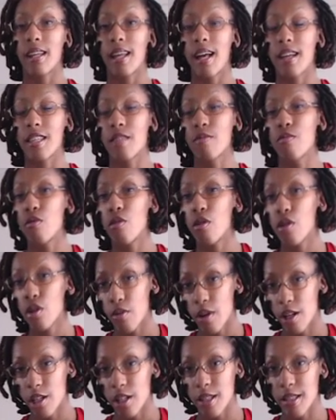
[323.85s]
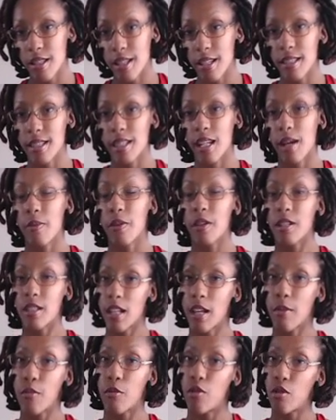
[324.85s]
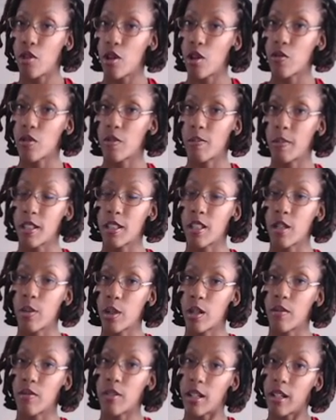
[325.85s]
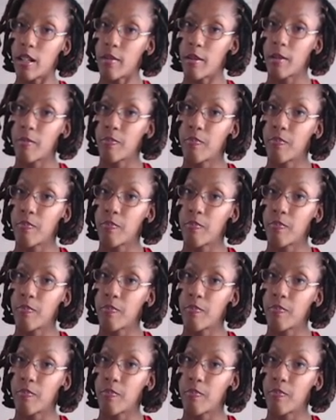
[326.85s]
ask more questions in depth and take more notes based on what you're telling me.